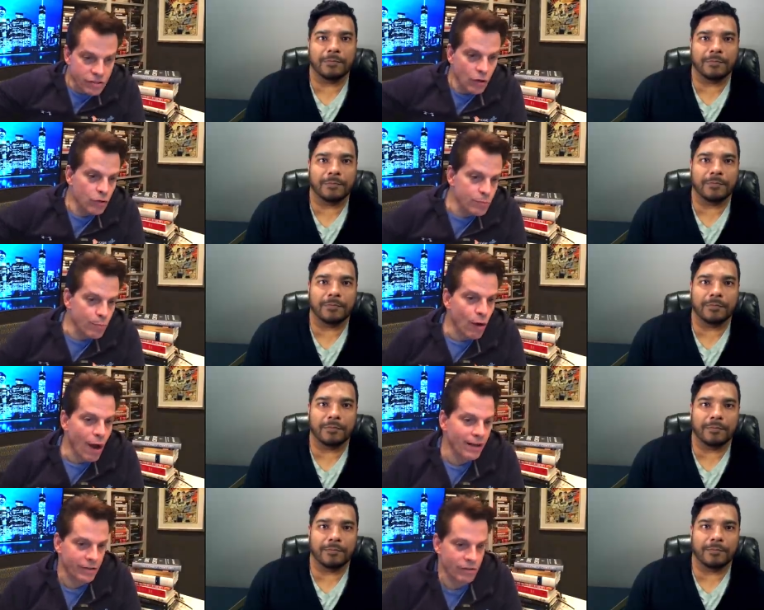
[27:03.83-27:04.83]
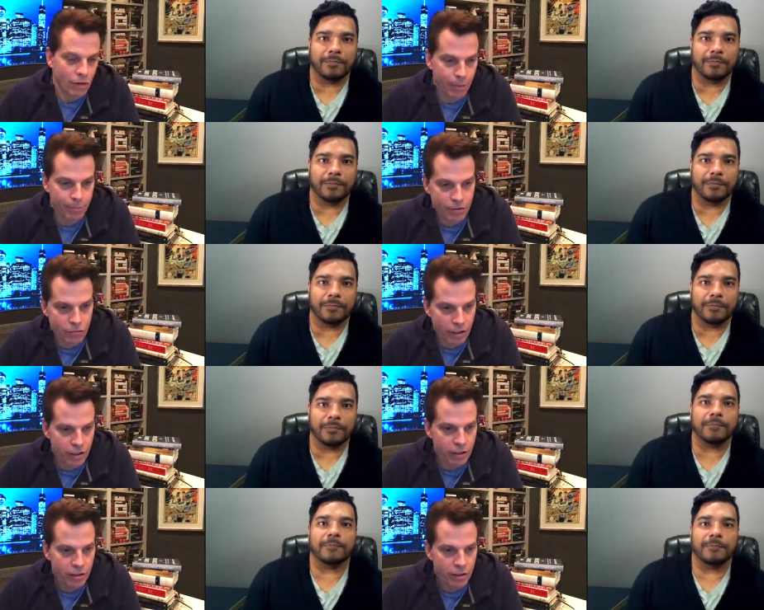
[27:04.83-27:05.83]
Speaker 1: those products are up and
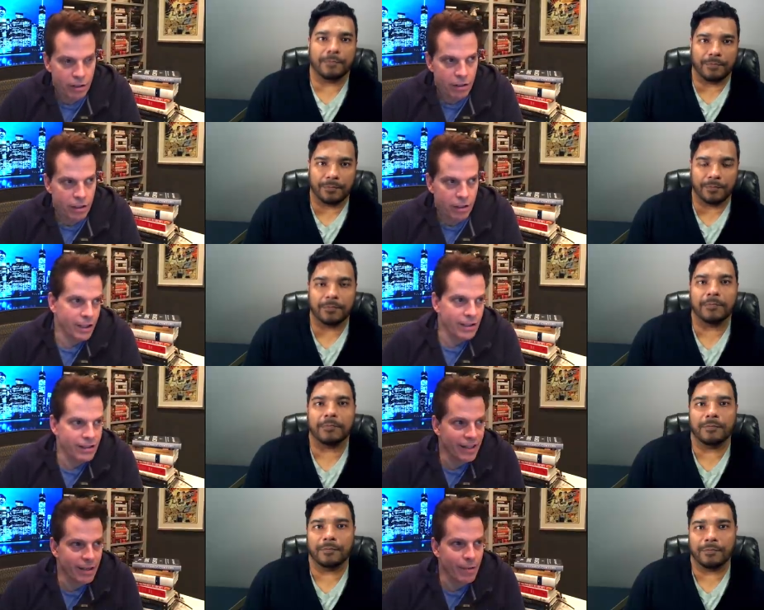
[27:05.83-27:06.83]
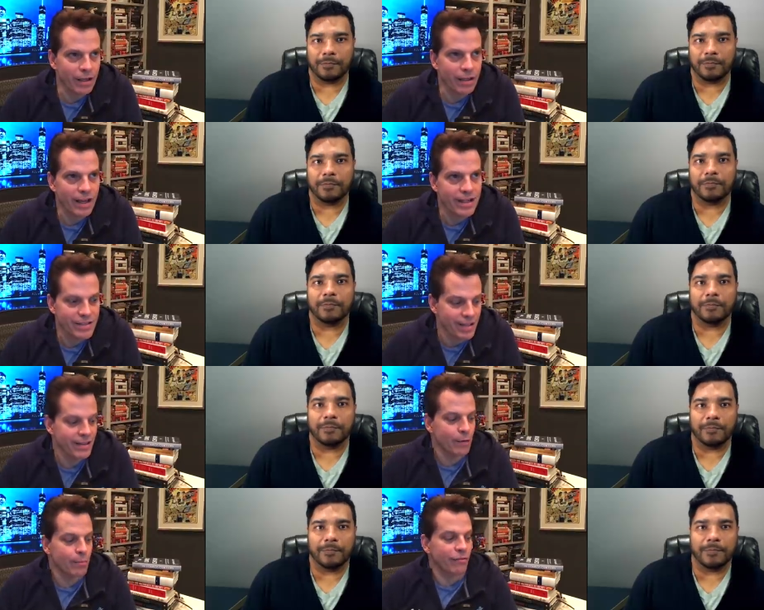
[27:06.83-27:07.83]
running. And I'd like to get my clients
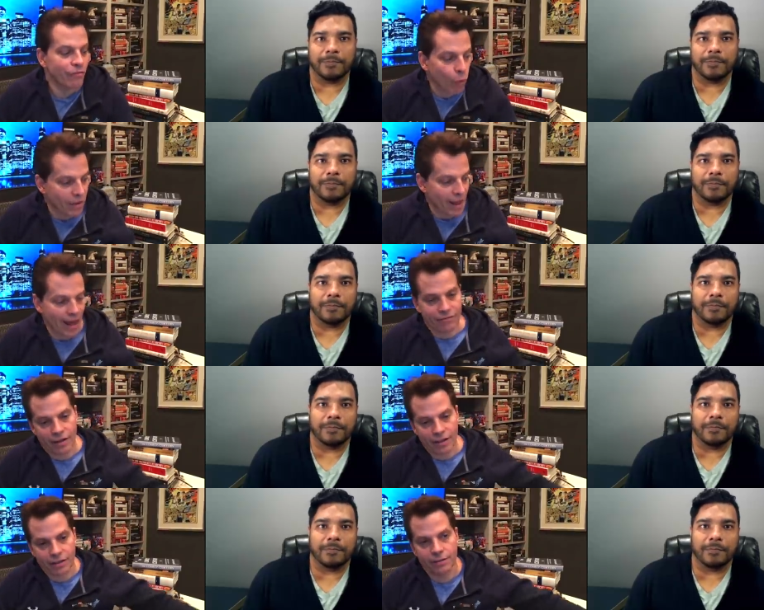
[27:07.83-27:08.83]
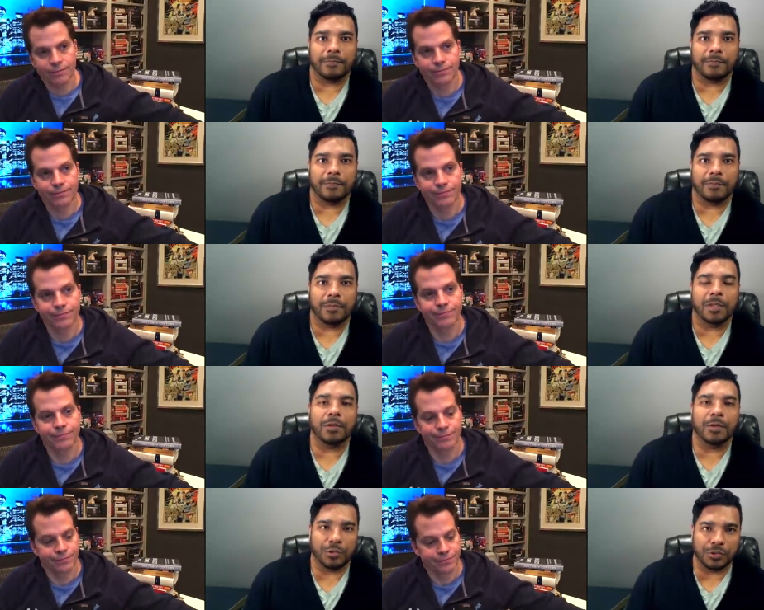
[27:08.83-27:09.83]
in there before that, frankly.
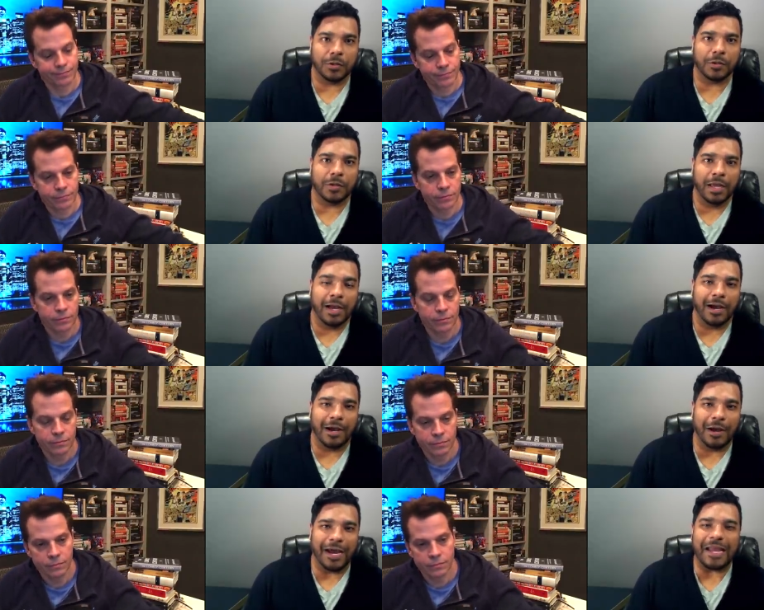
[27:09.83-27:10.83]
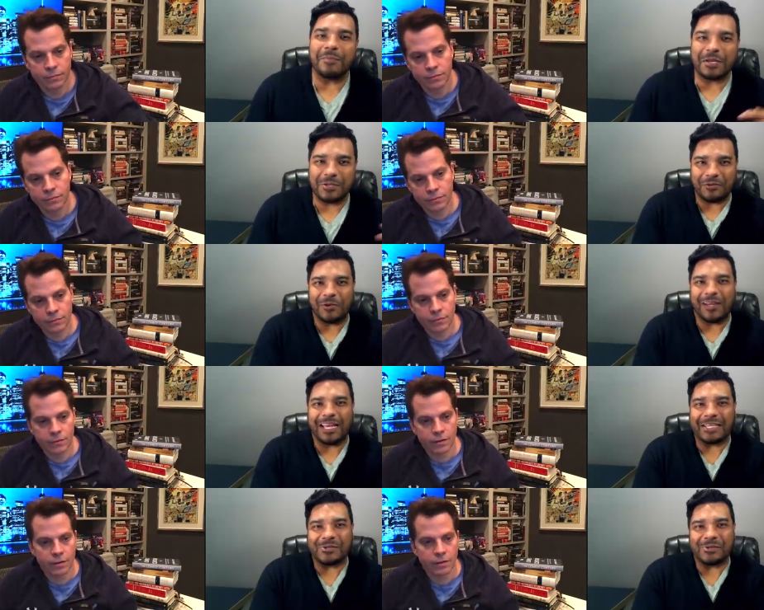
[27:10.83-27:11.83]
Speaker 2: Sure. Uh, I am interviewing
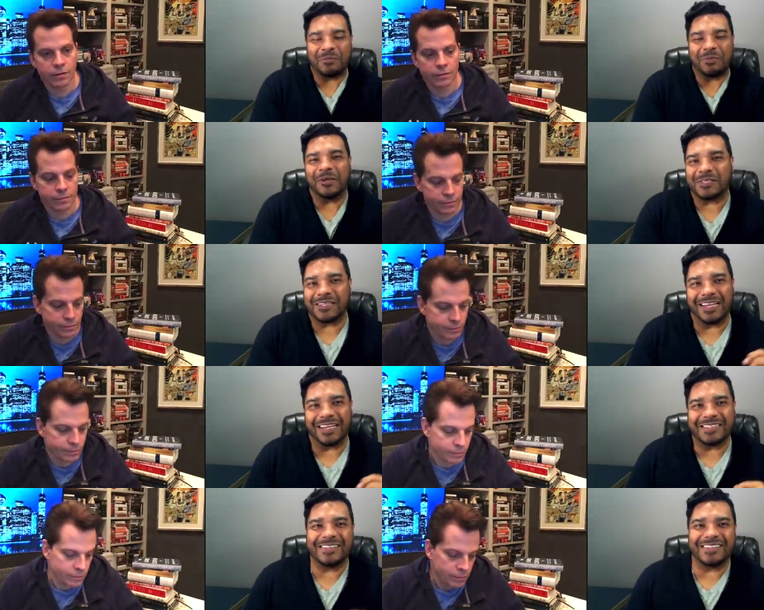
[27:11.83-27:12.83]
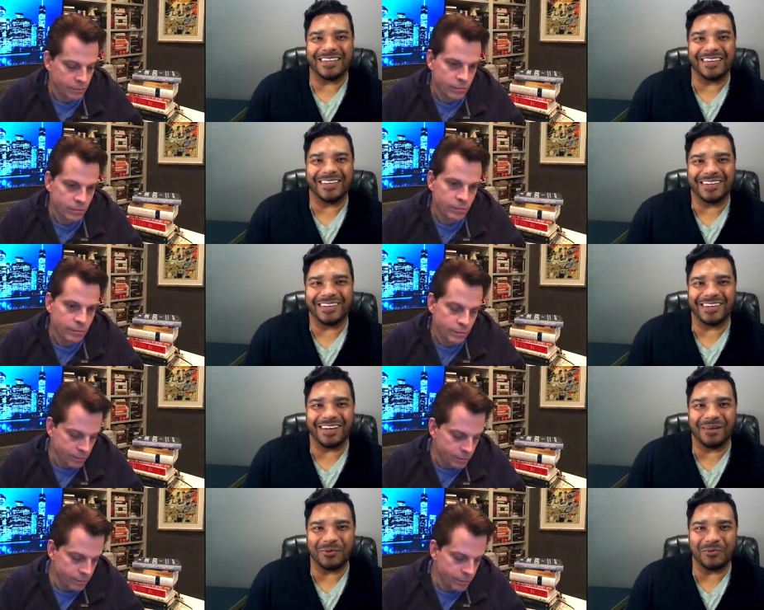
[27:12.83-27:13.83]
Hester Pierce at the S E C in a
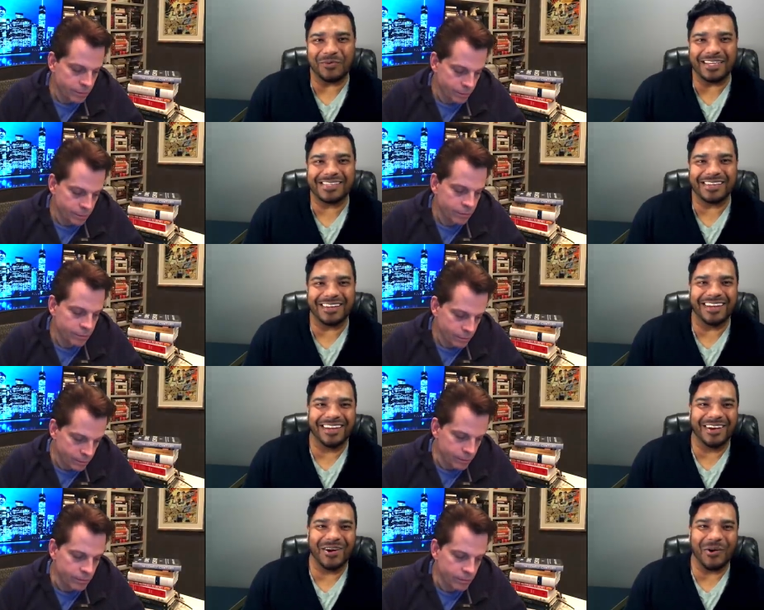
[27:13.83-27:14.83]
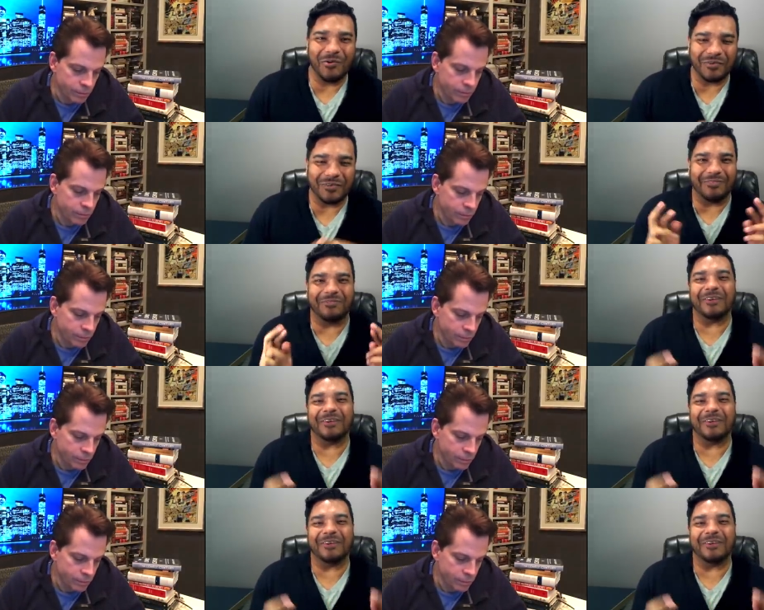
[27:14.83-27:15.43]
couple of weeks, and hopefully, fingers